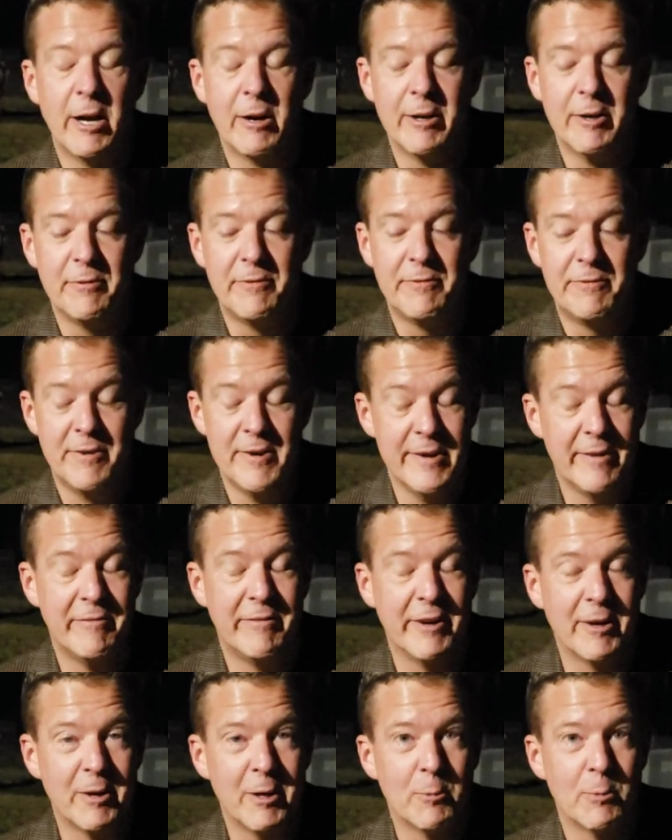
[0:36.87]
very,
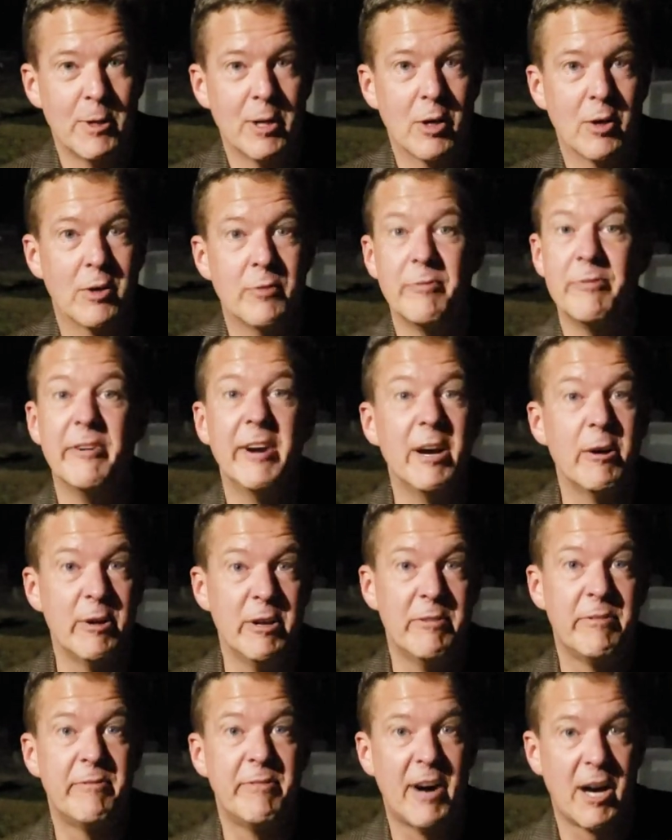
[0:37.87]
very real,
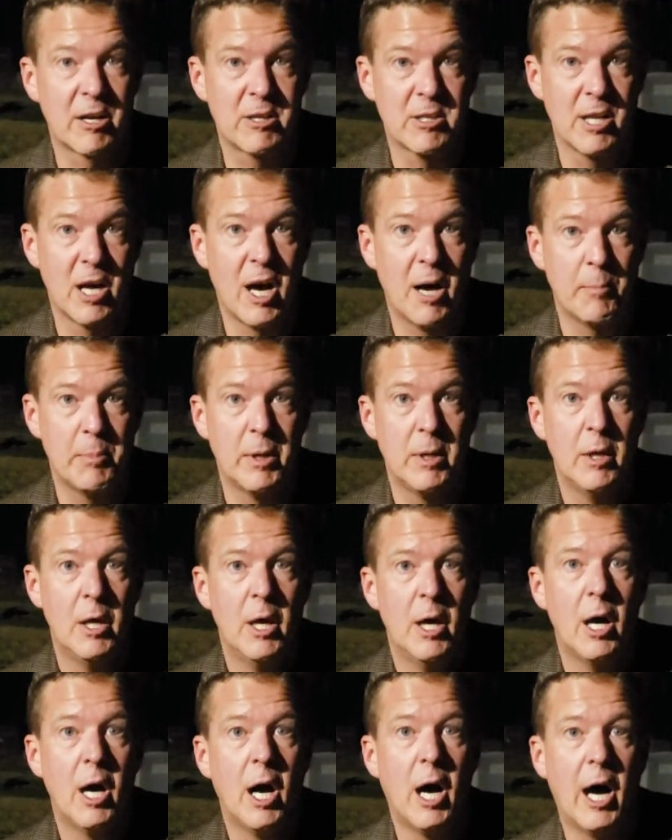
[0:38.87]
very fucked up.
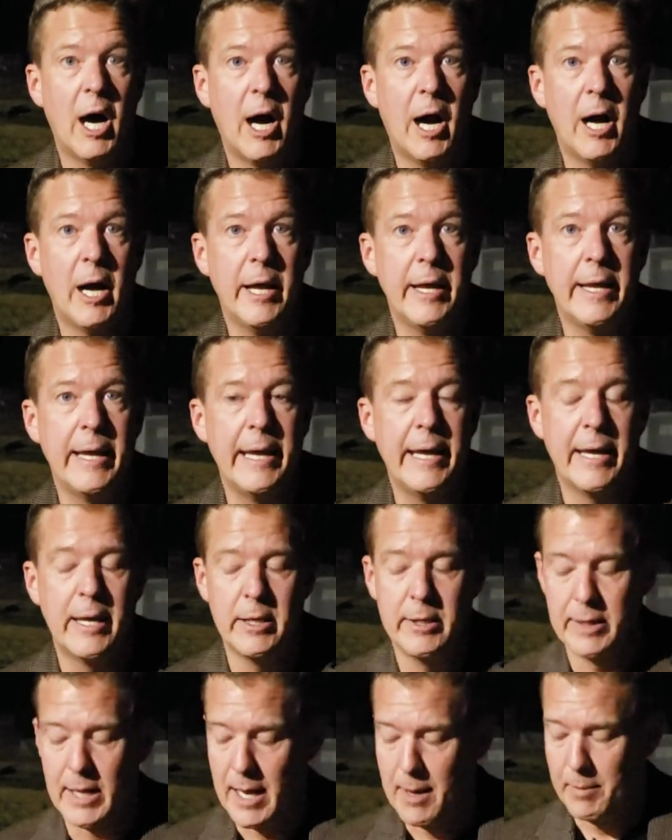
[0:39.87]
Uh,
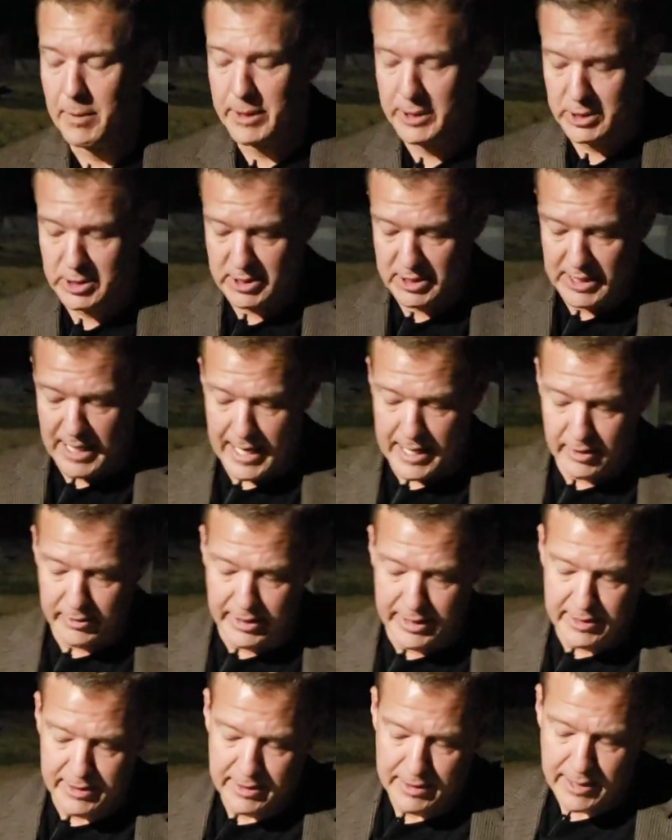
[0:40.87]
and I'm going to just kind of
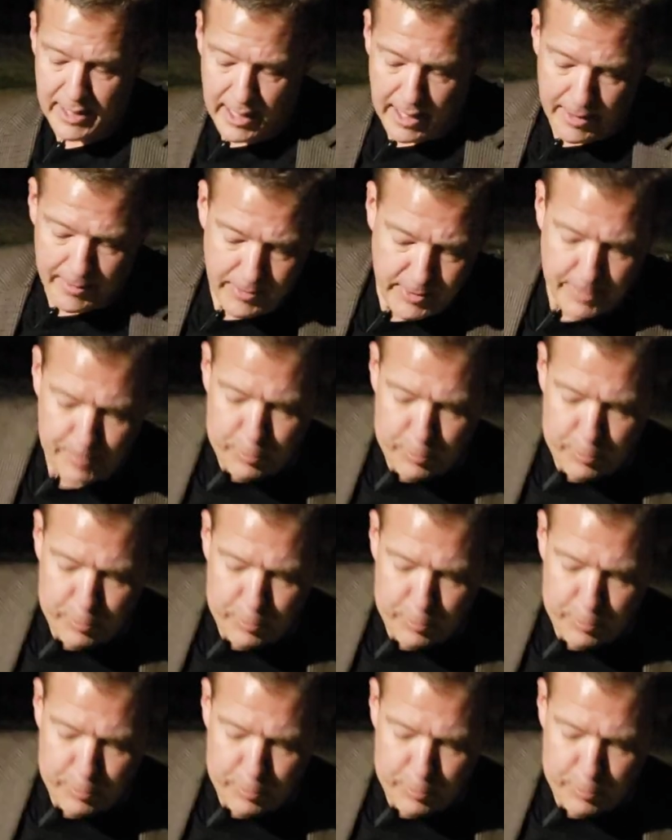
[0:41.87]
lay the, uh, the